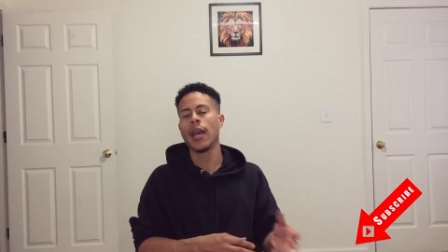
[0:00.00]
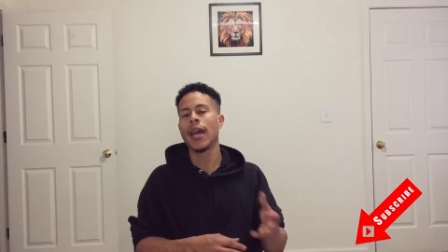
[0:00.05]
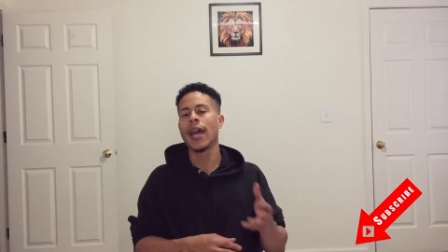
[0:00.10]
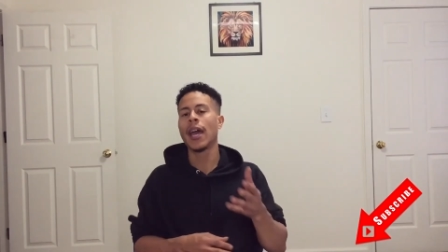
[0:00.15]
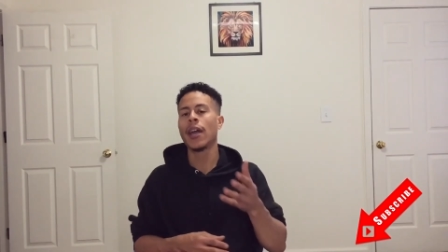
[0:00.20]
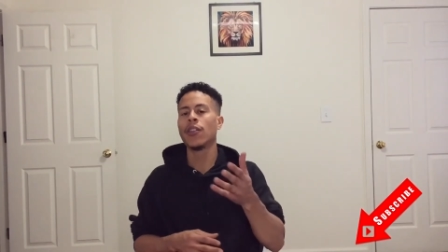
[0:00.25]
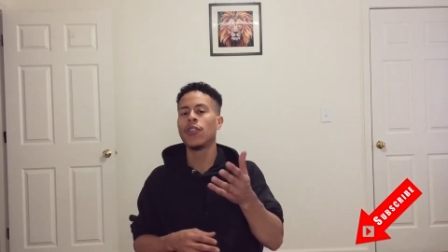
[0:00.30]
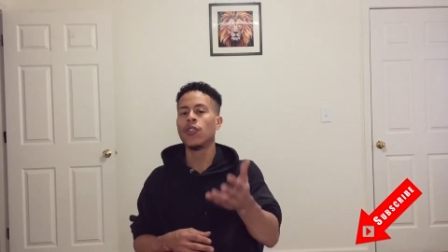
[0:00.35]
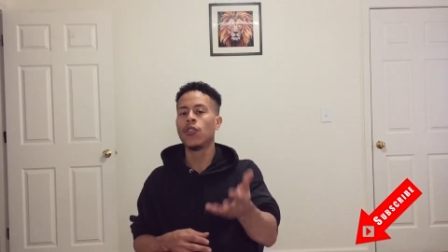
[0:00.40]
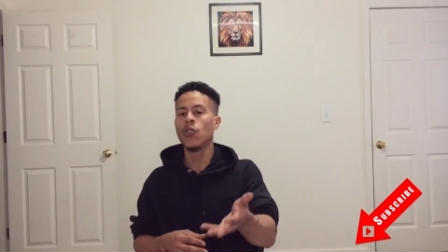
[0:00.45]

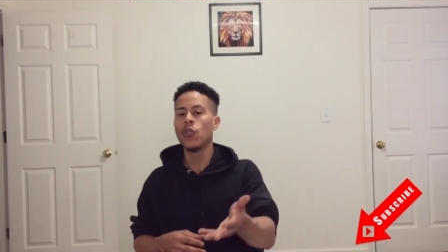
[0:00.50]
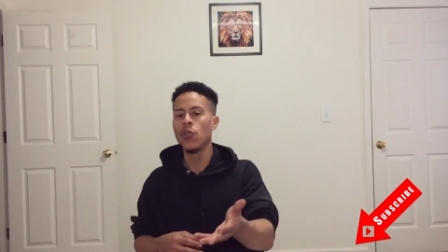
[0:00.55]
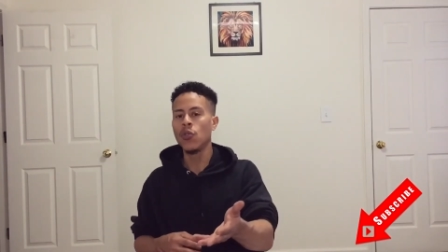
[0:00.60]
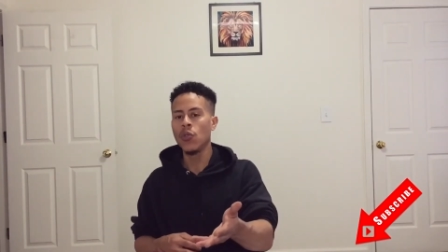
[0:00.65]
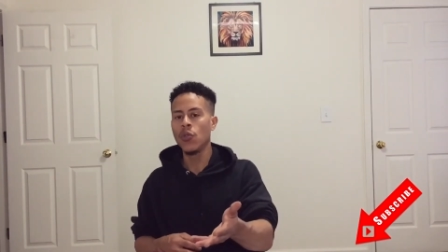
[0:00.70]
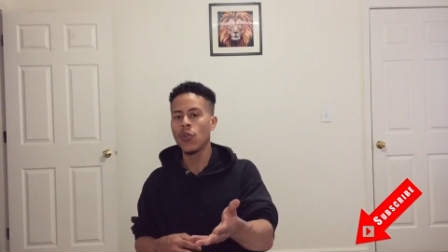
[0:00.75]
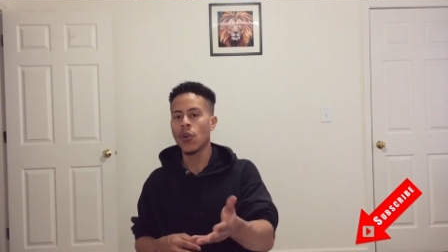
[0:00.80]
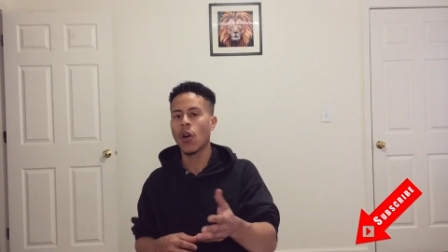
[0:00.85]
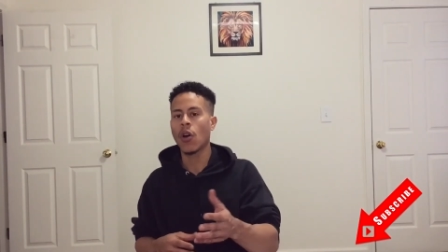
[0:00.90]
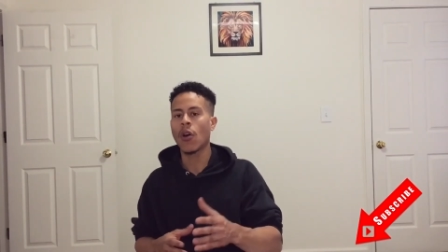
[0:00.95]
and
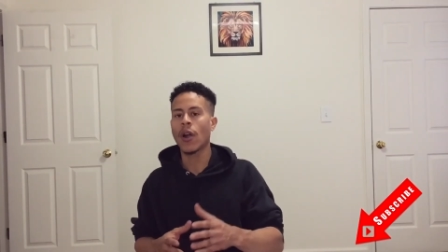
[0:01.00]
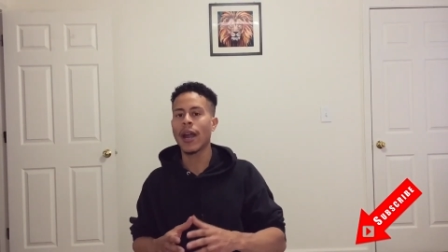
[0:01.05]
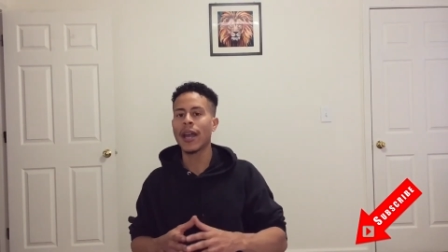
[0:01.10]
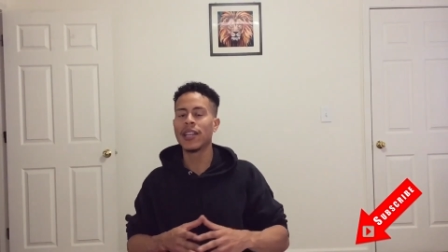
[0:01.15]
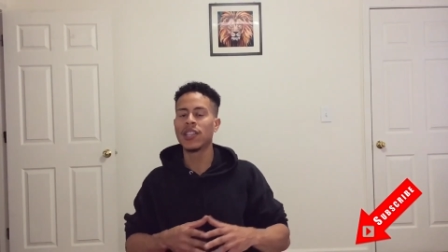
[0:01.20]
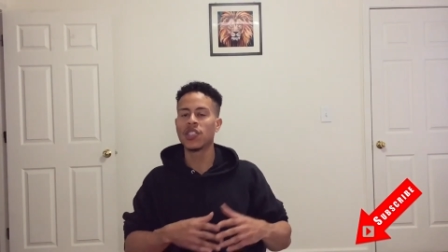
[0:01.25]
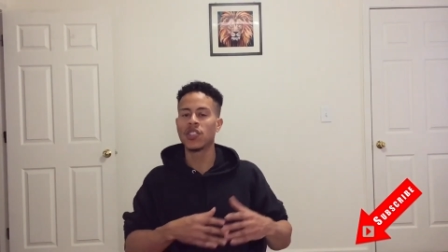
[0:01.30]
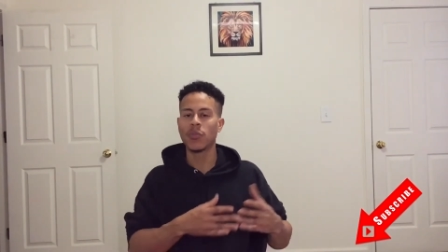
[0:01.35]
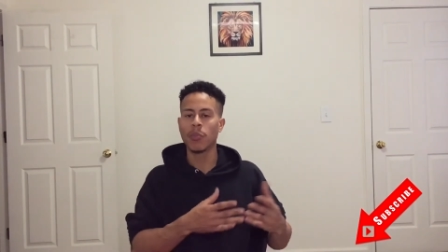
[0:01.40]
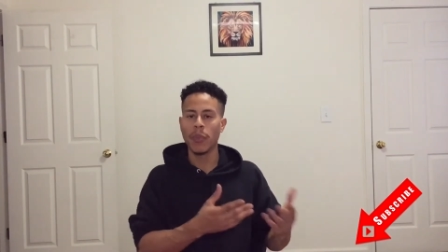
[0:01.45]
you are a
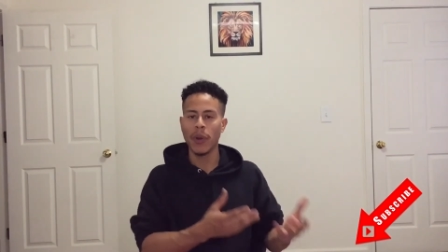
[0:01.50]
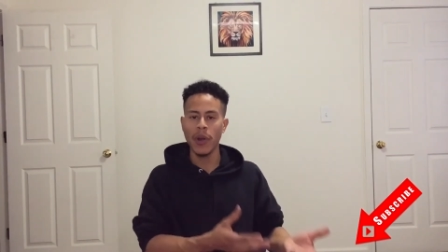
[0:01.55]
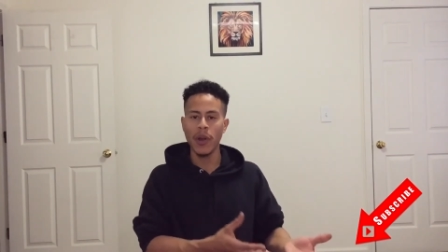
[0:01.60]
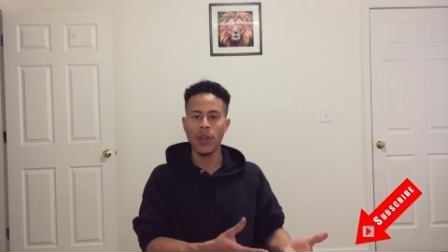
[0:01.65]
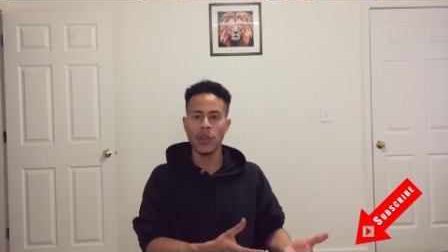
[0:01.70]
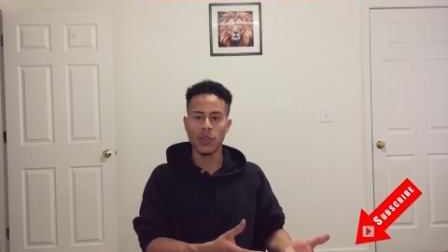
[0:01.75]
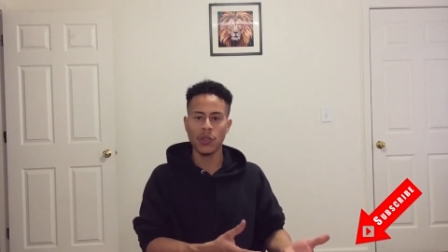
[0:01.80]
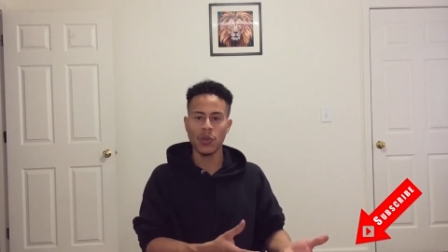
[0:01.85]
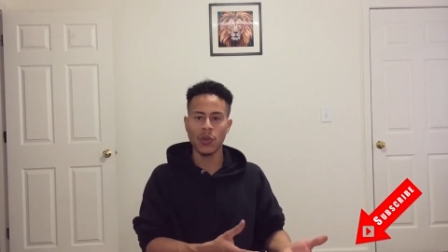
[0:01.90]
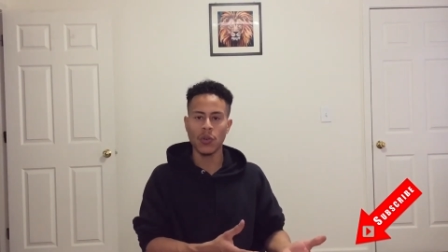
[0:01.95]

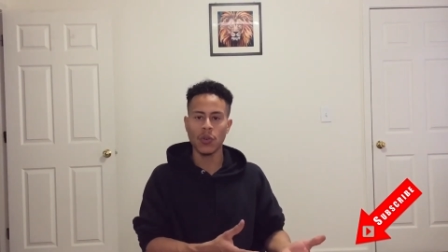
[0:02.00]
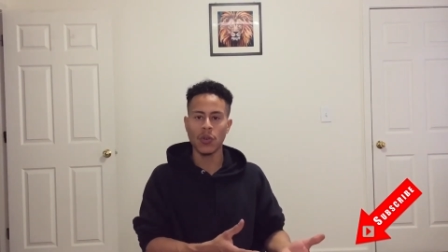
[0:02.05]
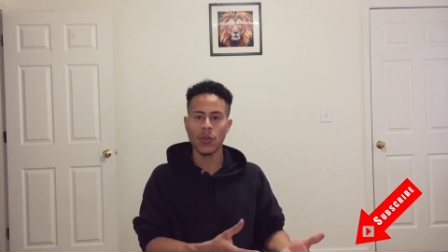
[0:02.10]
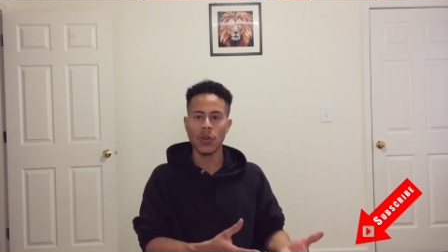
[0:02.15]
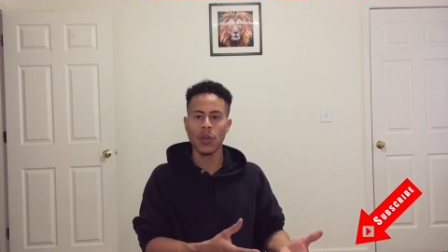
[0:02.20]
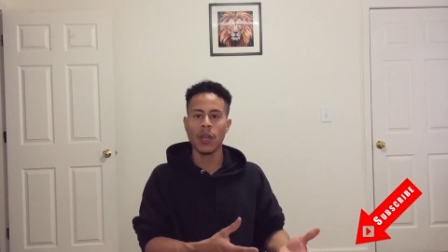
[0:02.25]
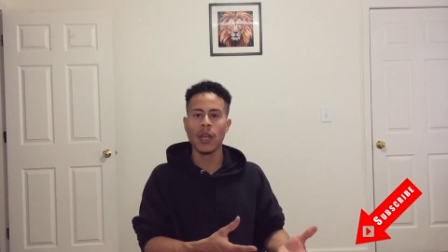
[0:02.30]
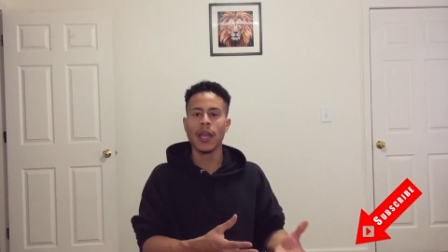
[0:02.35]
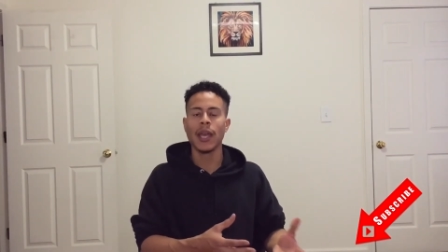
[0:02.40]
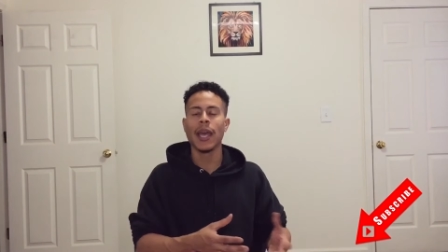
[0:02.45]
spiritual
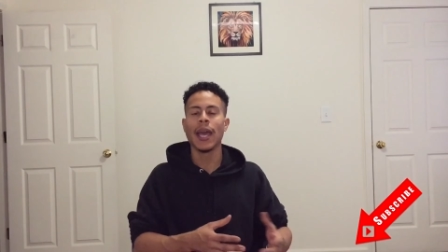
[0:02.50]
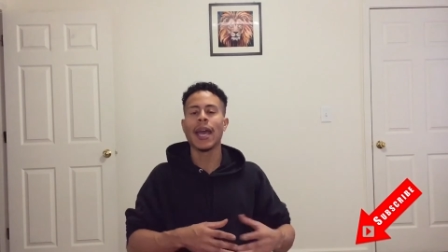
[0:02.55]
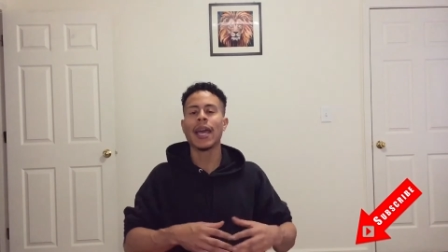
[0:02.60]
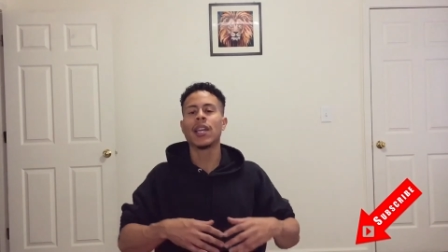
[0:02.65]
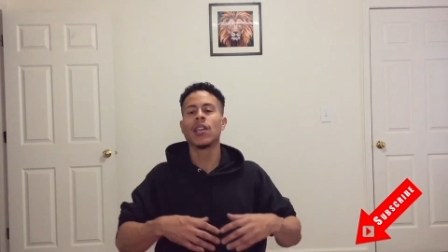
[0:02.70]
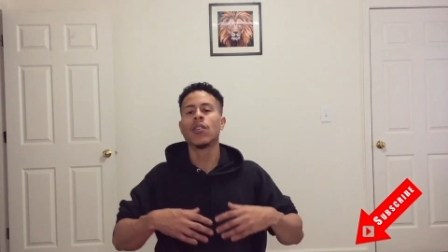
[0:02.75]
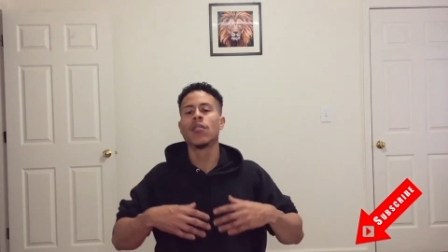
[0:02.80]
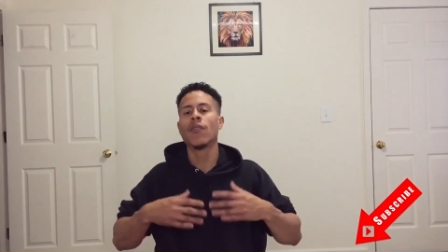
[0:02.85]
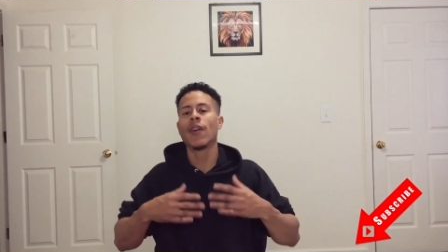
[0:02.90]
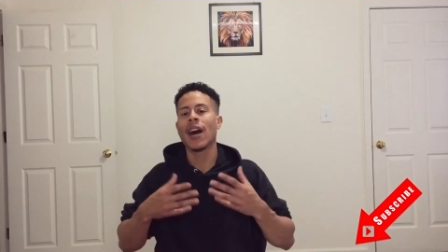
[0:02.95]

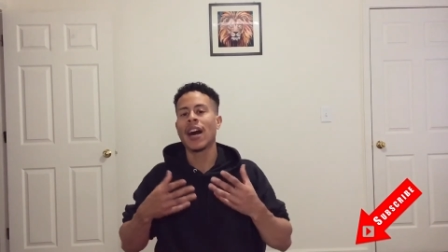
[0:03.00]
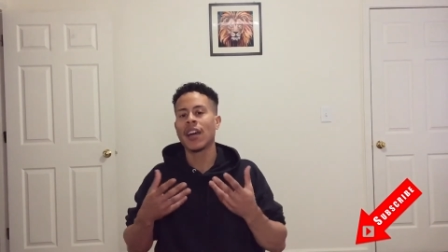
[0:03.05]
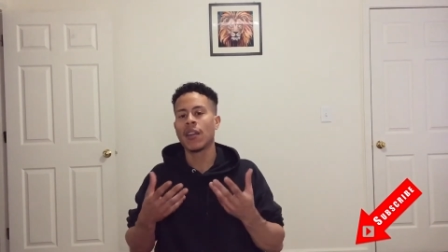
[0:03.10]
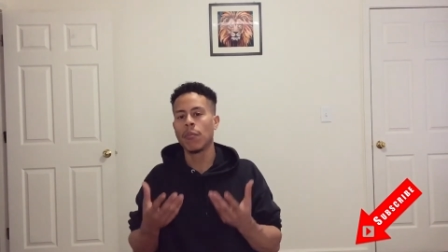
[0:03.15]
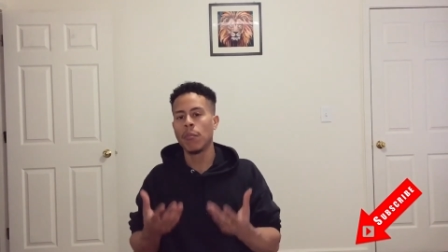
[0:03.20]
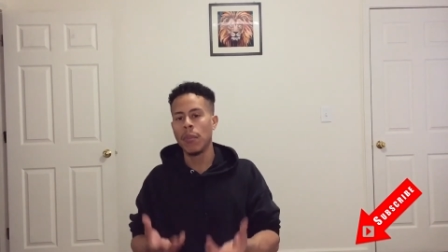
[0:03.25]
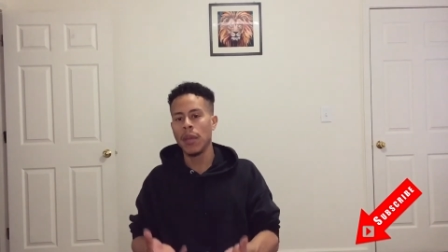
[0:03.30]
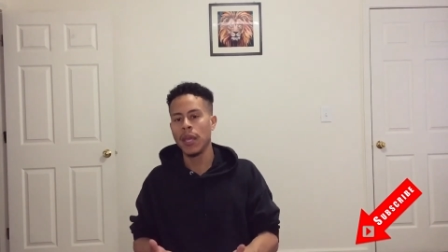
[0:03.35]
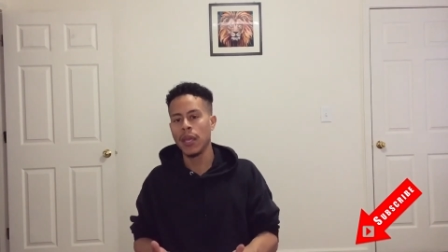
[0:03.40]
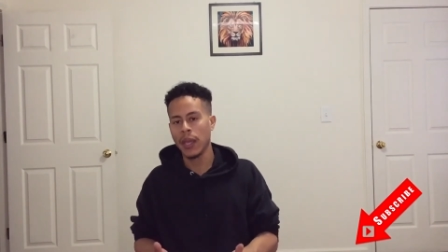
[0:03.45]
and
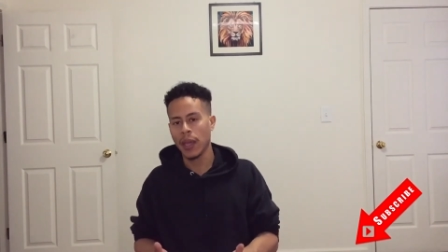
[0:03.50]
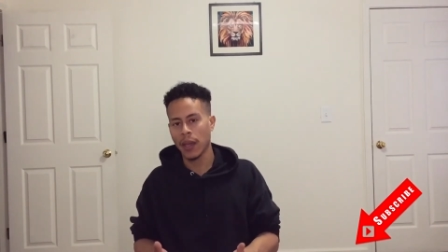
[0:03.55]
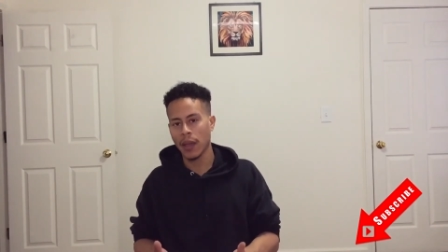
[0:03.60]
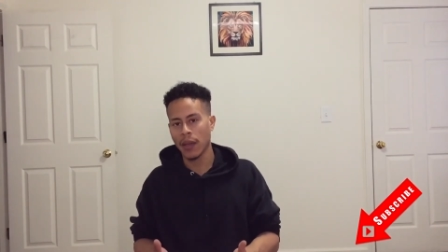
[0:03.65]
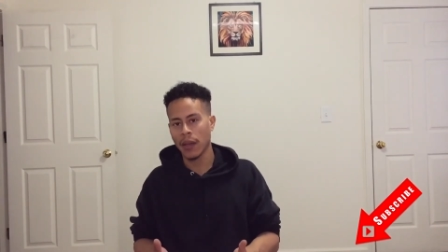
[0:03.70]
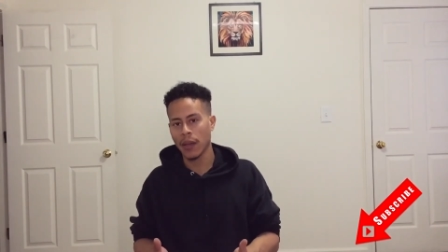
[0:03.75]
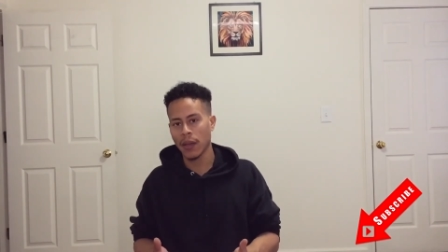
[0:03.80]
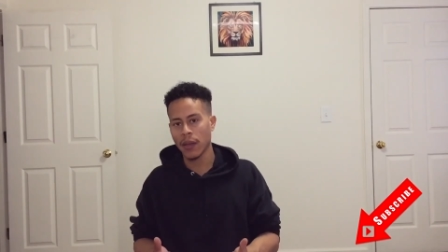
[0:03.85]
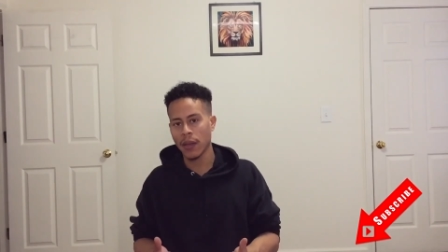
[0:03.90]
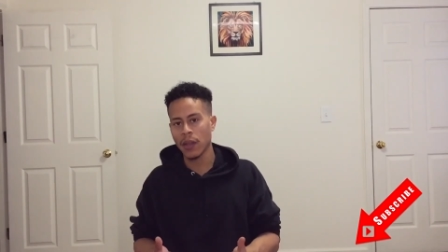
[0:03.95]
divine
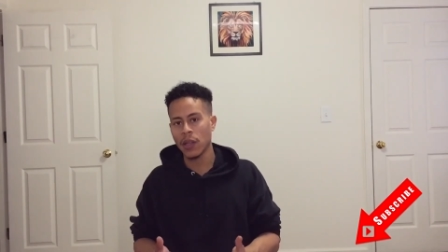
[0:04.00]
being.